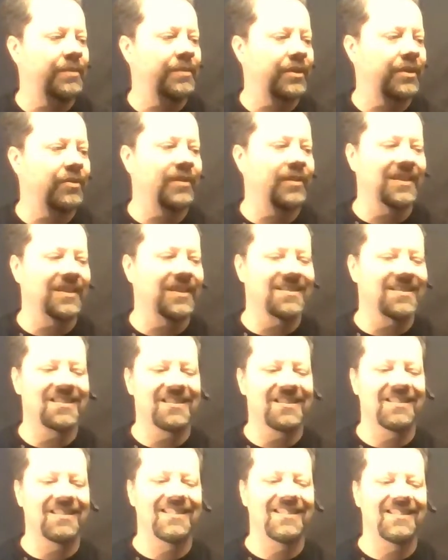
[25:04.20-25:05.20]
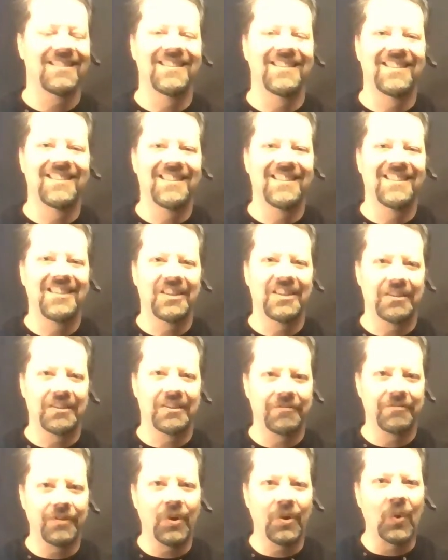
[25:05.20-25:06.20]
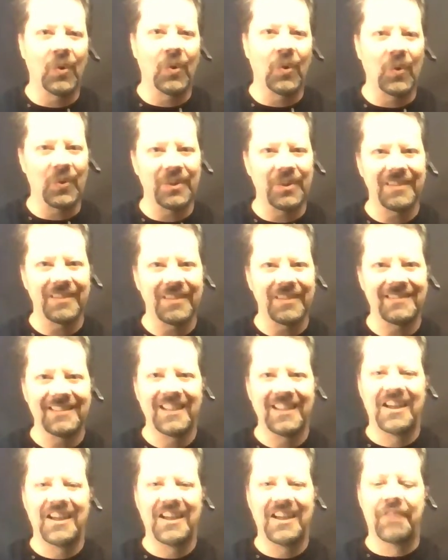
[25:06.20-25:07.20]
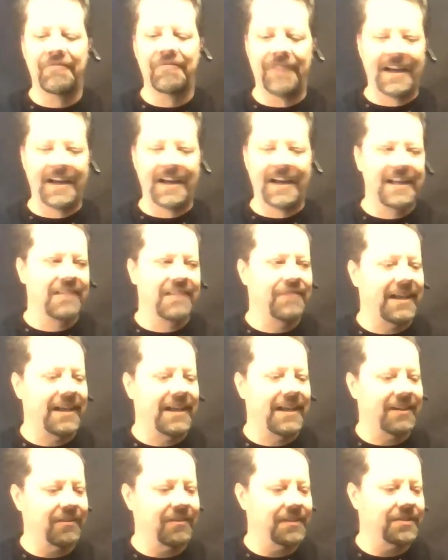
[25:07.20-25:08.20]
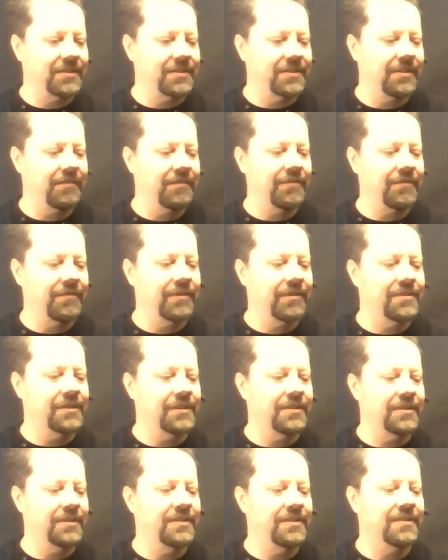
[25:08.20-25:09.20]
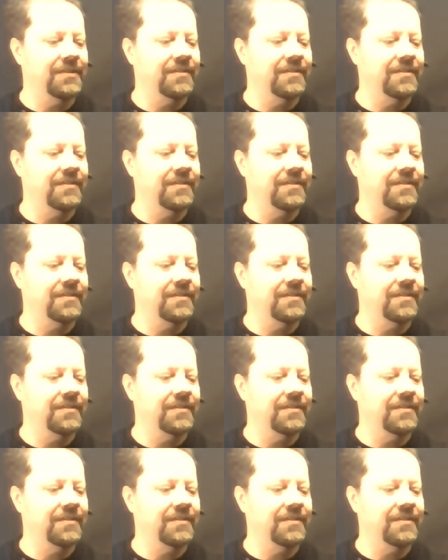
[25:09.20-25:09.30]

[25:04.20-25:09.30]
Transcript: units of gold. A finite value. This converges.